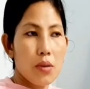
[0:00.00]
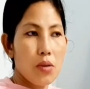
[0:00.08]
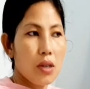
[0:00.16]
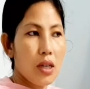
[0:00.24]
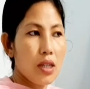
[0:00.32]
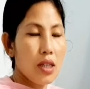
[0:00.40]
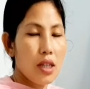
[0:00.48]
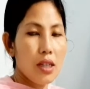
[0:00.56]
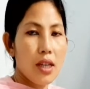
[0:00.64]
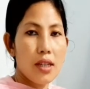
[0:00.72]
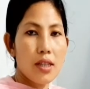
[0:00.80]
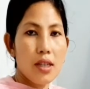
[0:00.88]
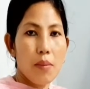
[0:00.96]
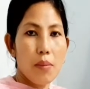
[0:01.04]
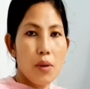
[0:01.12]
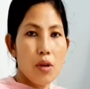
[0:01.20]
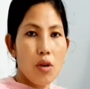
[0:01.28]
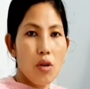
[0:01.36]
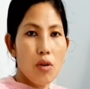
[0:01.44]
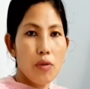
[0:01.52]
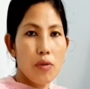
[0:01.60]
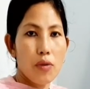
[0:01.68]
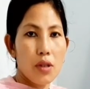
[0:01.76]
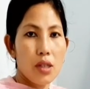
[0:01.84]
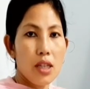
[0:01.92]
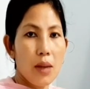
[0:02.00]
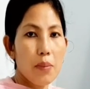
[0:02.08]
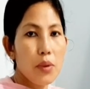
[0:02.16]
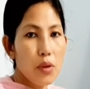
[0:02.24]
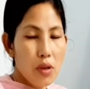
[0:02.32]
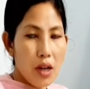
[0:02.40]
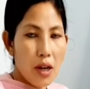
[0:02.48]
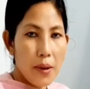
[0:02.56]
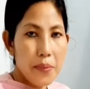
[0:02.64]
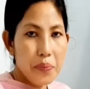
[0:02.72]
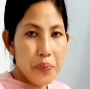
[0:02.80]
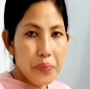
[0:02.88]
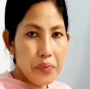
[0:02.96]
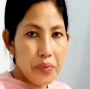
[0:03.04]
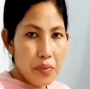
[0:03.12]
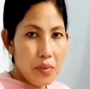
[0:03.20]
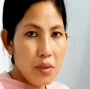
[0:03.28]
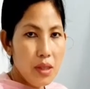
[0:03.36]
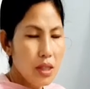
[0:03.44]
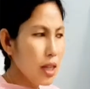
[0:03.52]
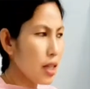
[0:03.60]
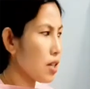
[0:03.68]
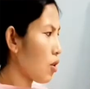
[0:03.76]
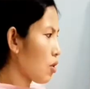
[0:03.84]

you can take the example of tapioca, right,